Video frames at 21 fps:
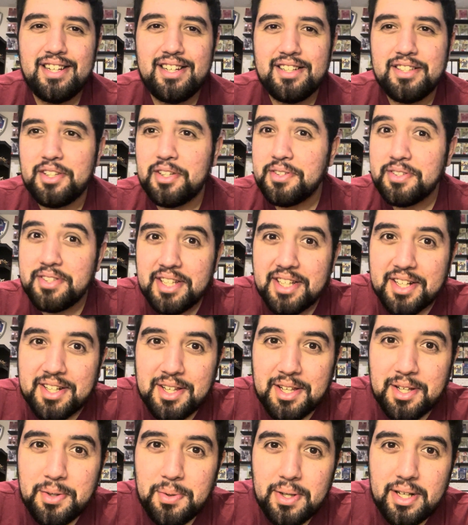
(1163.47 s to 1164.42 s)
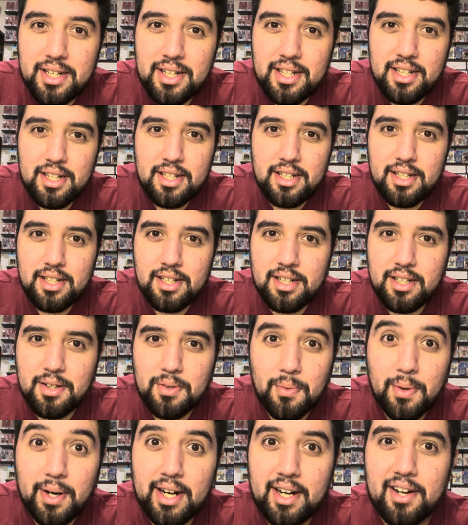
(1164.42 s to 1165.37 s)
Do you see a clue?
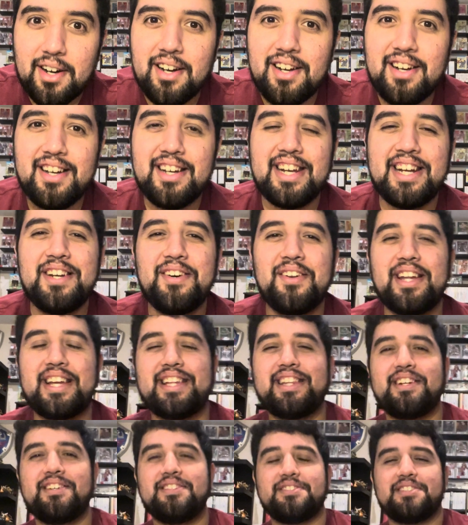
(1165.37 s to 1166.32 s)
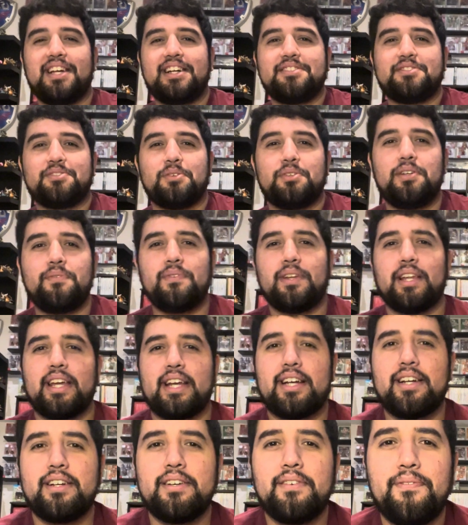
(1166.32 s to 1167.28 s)
Where? You know, like there's that sort of
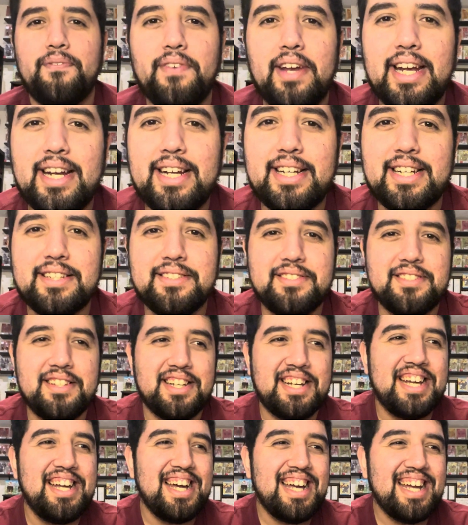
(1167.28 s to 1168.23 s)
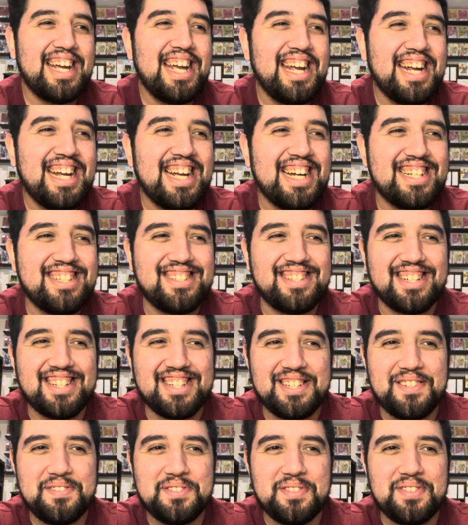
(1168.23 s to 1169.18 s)
like fakeness, I guess, that
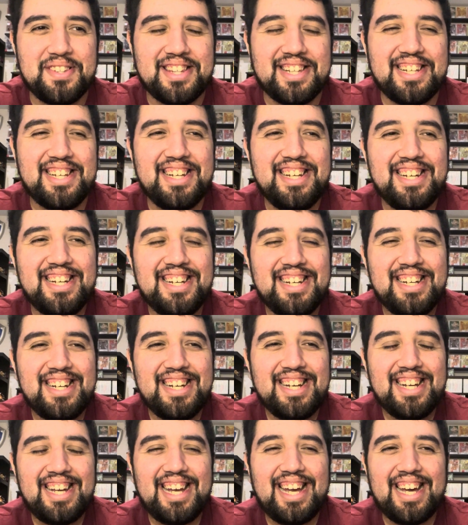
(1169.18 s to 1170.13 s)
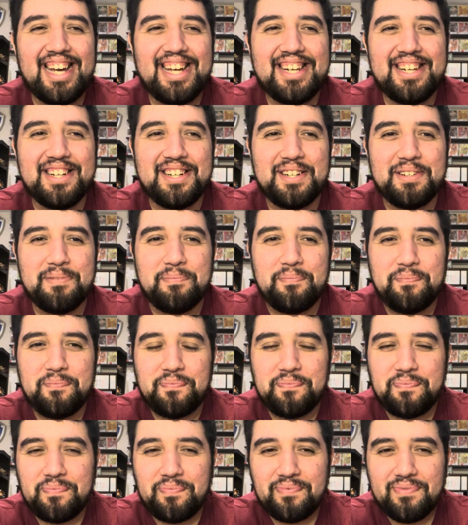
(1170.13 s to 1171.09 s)
comes with it. And,
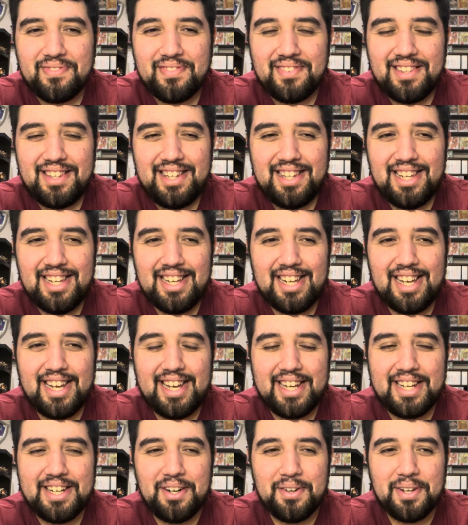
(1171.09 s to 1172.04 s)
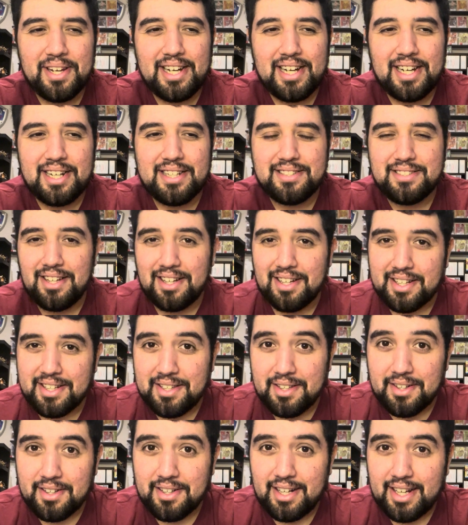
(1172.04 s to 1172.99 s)
you know, you gotta talk
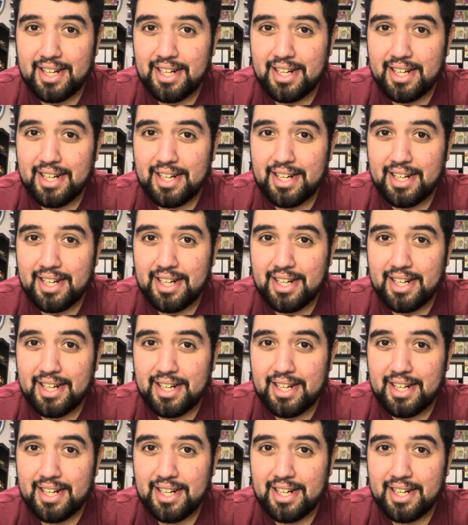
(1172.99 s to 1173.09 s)
clearly.